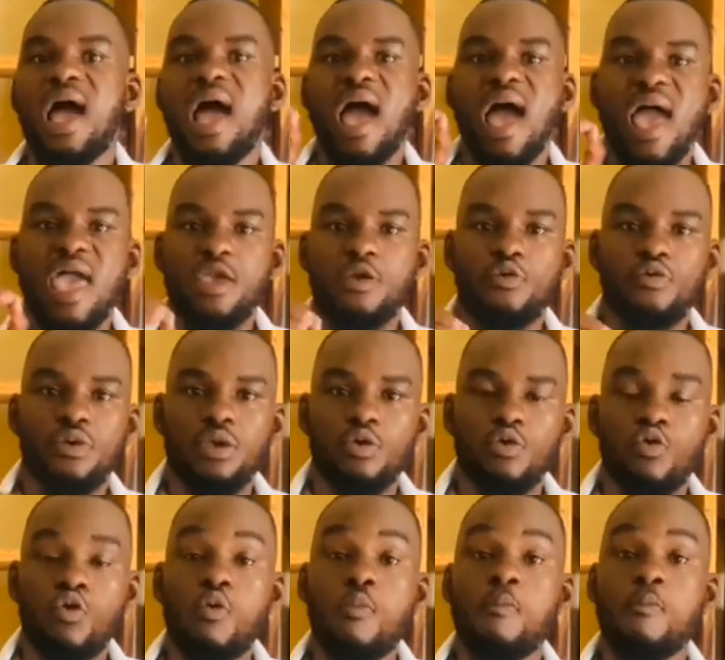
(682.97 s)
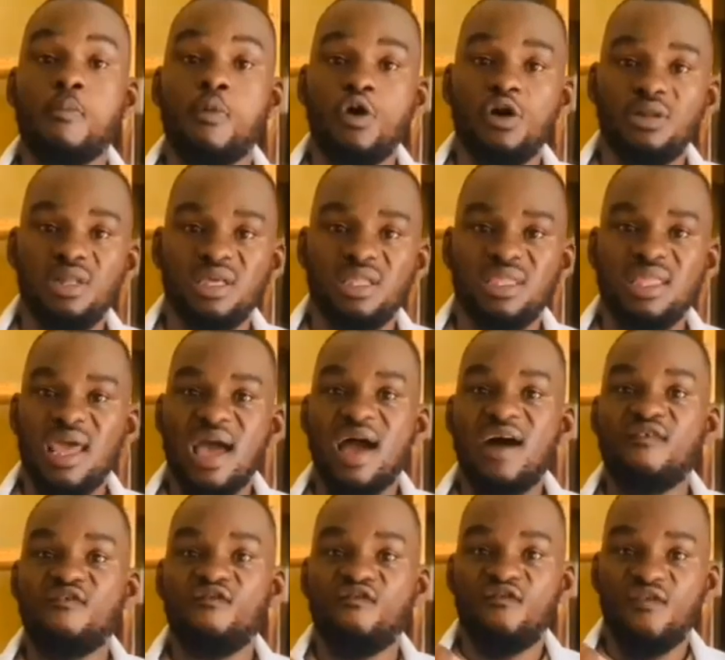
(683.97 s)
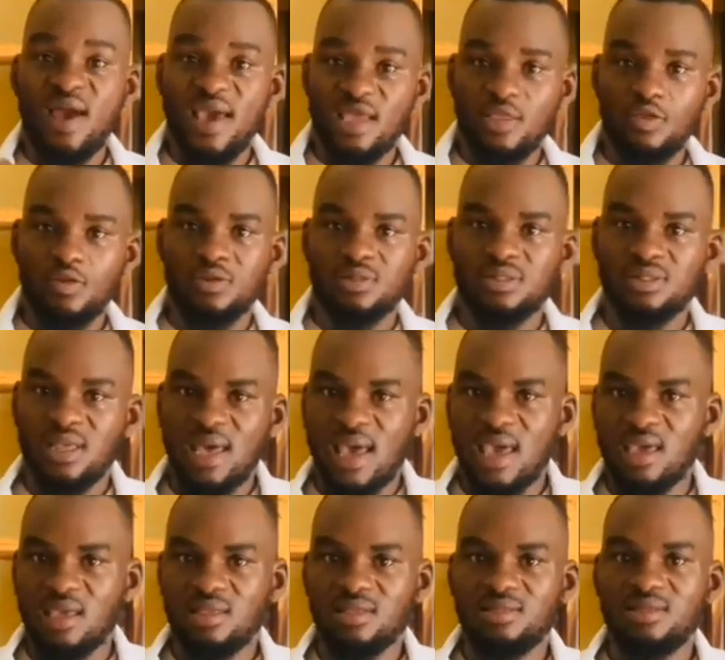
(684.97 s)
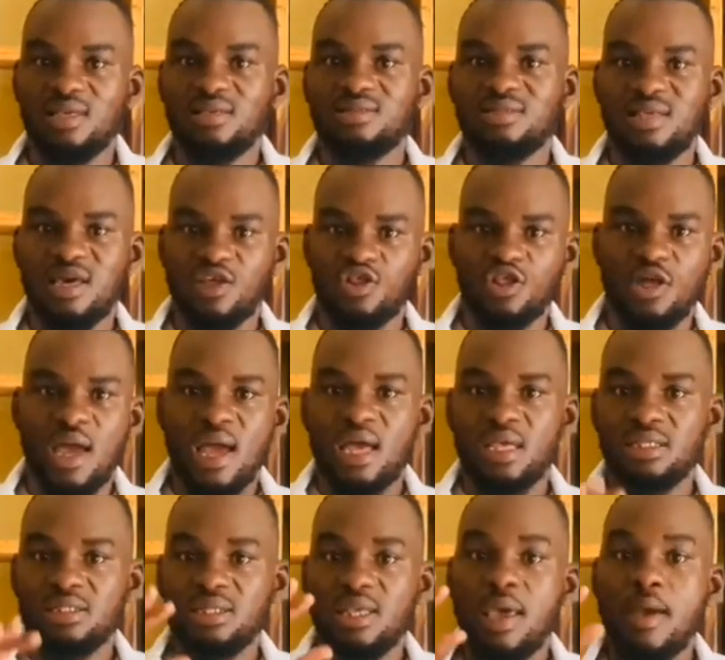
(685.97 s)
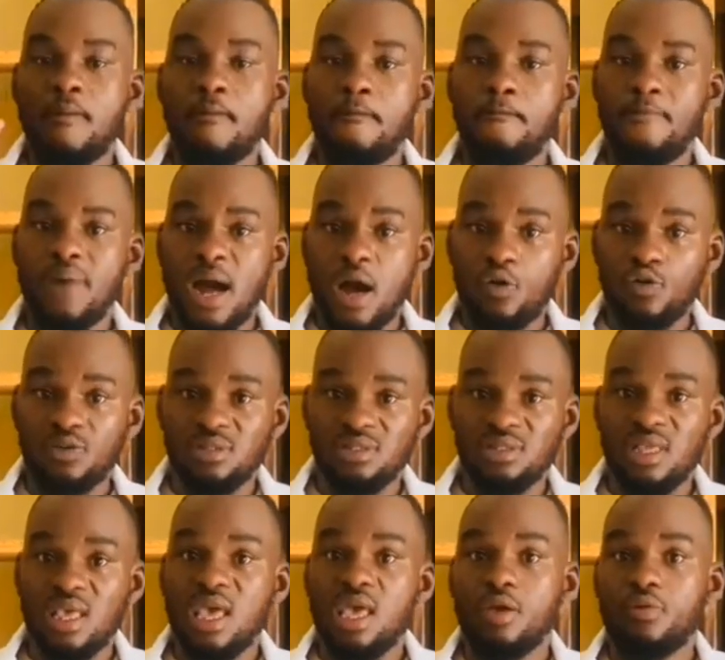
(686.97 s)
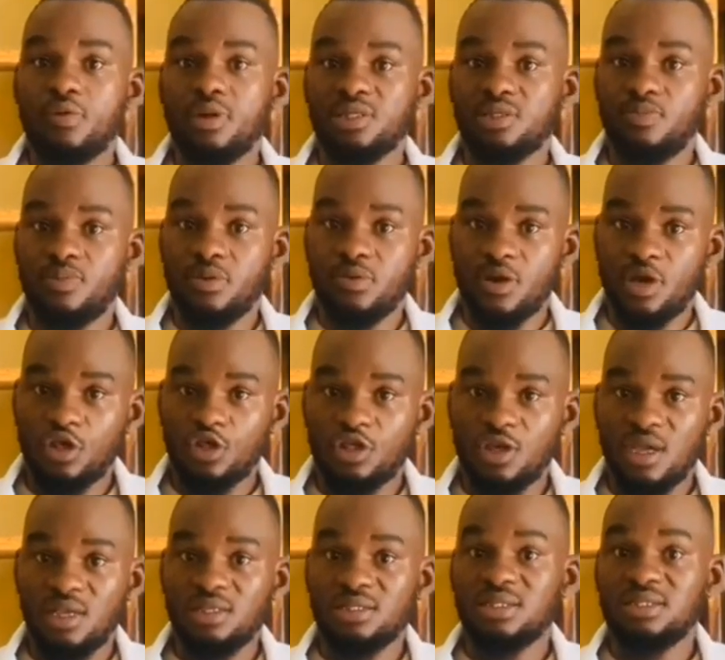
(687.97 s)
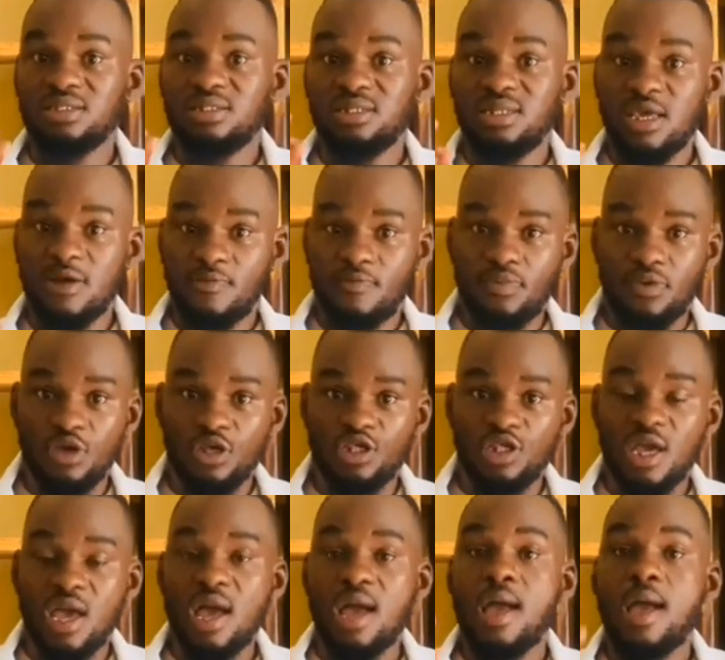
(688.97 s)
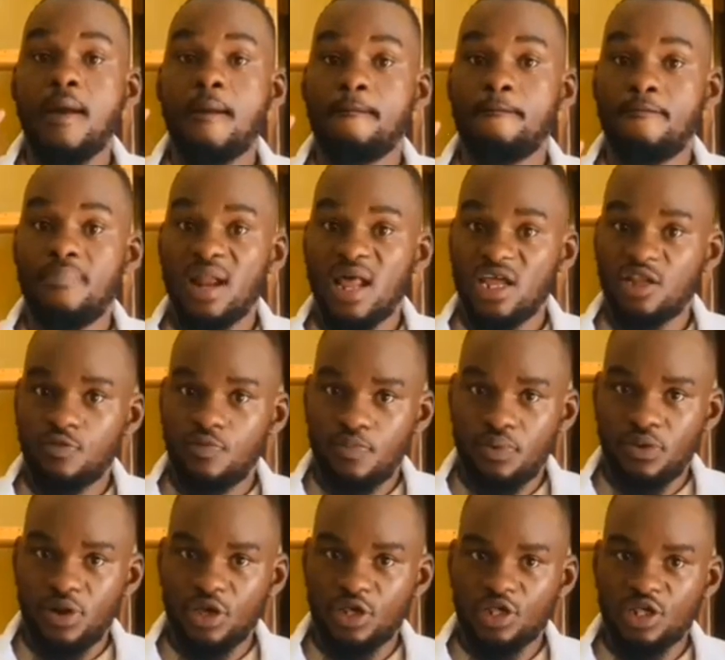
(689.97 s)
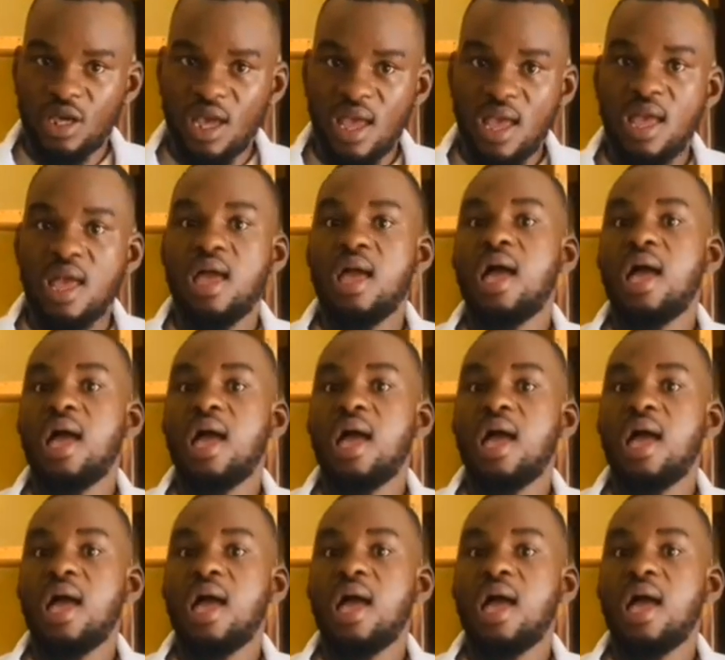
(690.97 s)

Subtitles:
I will monitor vital signs such as pulse, respirations, temperature, blood pressure,